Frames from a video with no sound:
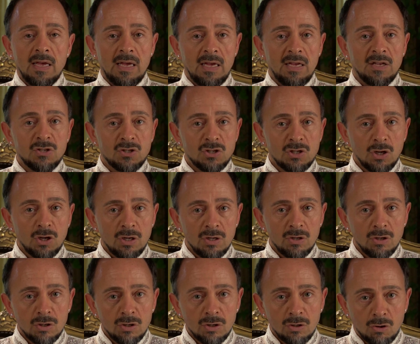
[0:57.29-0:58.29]
is
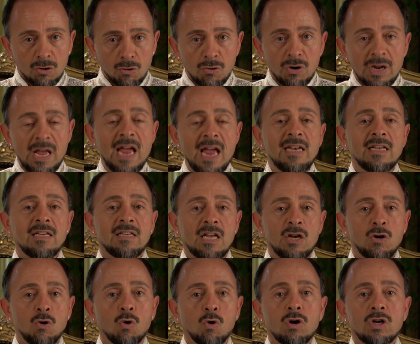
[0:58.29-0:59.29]
created
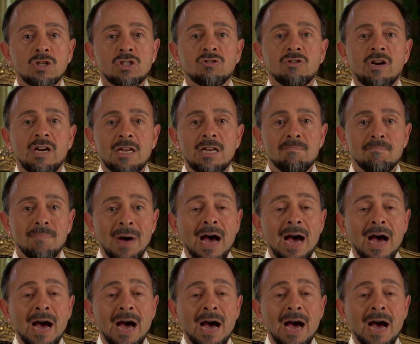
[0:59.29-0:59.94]
and orchestrated